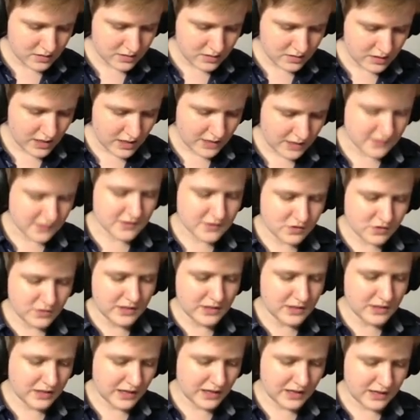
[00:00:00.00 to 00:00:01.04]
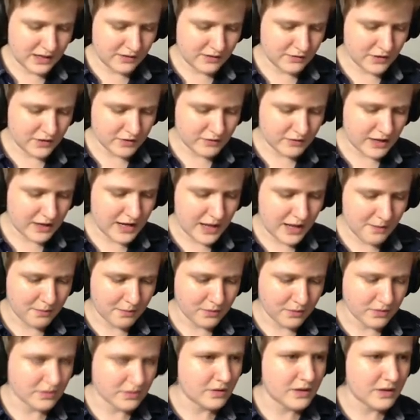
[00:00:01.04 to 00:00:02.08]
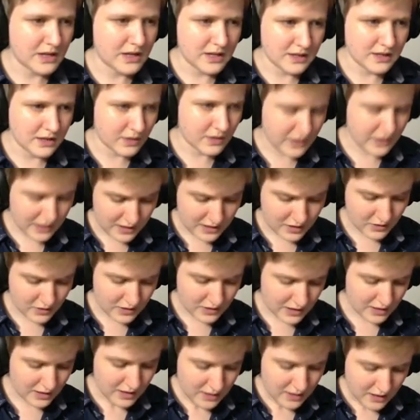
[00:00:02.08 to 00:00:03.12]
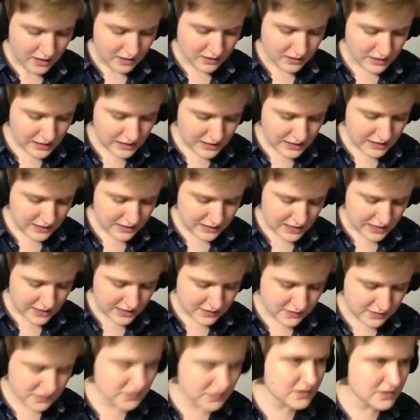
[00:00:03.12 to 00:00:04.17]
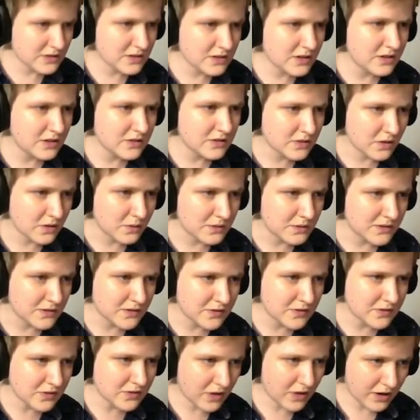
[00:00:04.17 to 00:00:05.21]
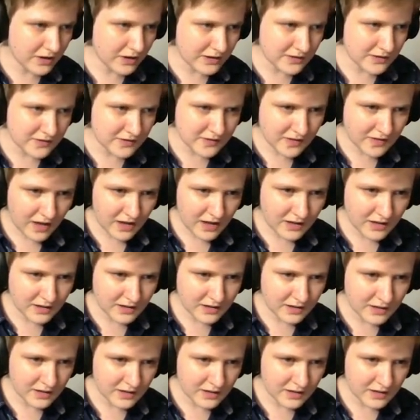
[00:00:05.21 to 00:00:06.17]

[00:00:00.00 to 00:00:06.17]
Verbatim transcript: Yes, because you need lightning for the red apple. Okay, okay, okay. Lightning next. So it's star and sun.